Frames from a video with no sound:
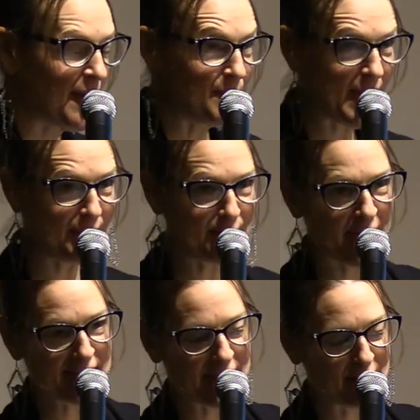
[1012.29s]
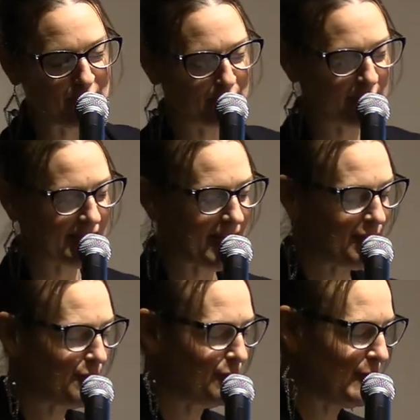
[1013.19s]
Maybe my dad will recite
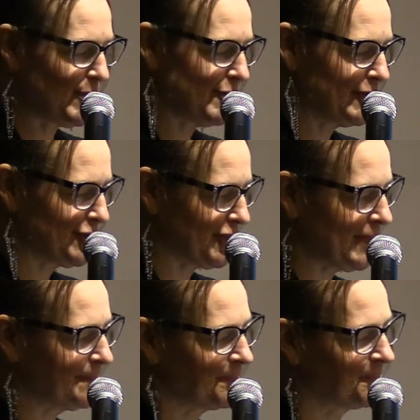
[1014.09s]
goofy poetry.